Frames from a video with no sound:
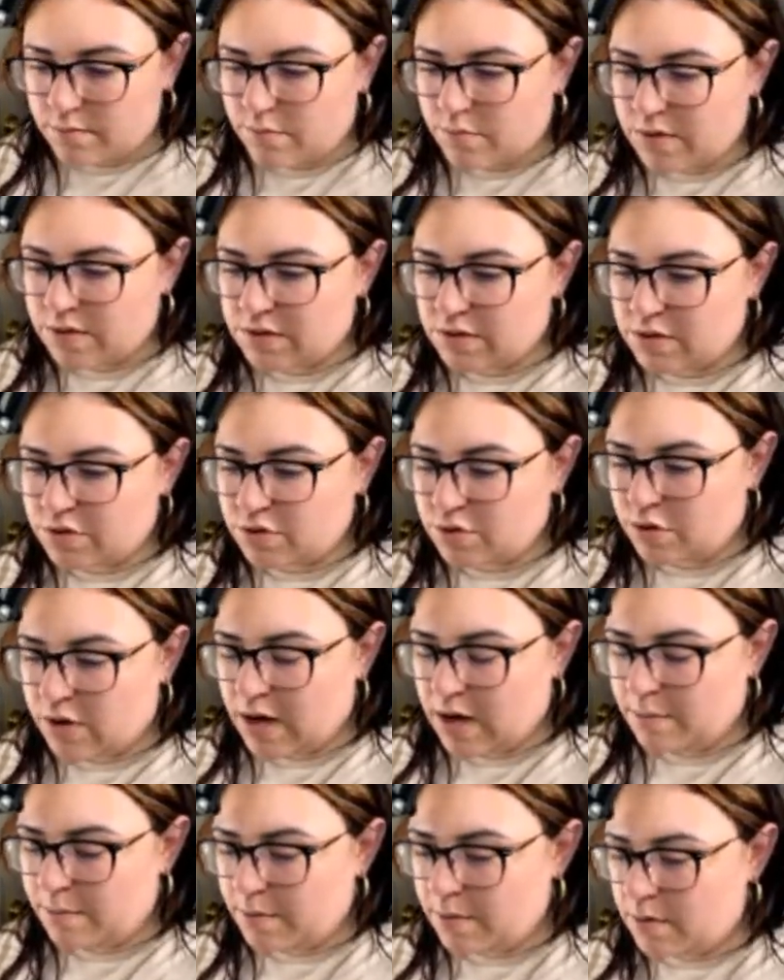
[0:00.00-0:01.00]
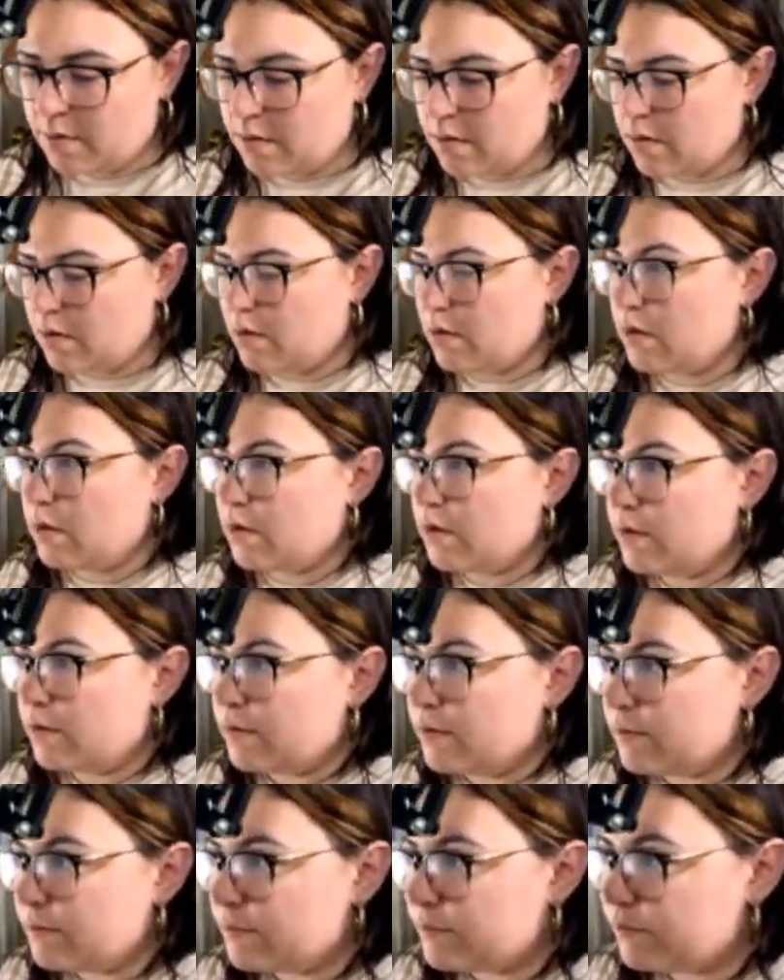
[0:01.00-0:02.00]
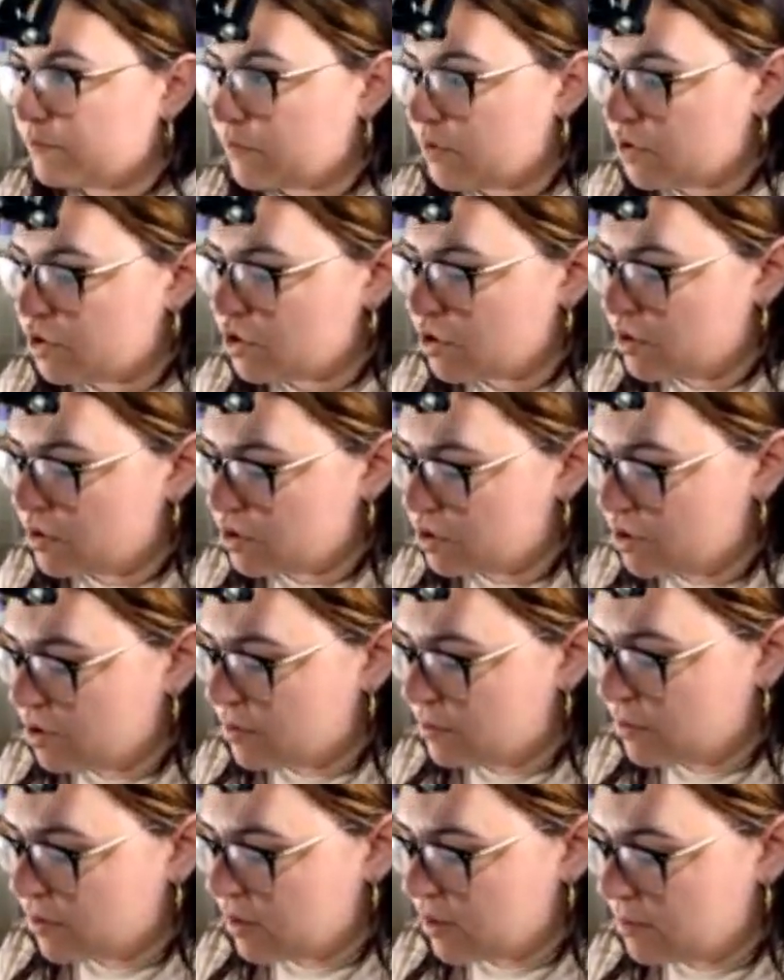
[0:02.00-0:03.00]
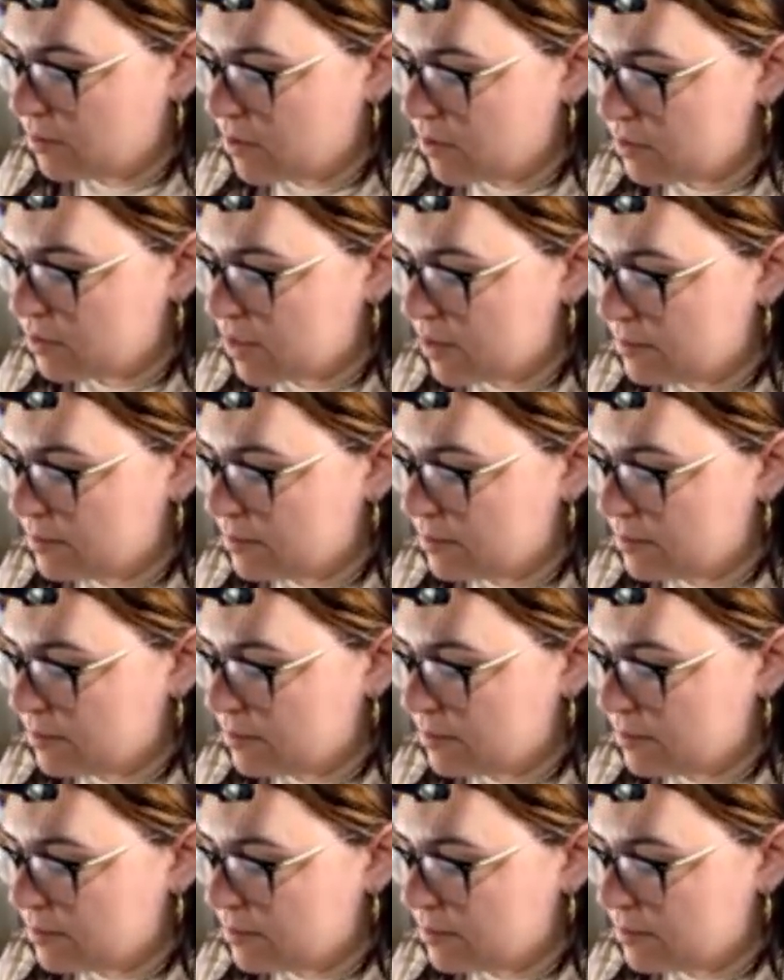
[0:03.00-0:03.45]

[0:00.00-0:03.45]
where's the scrap? Show it to you really up close.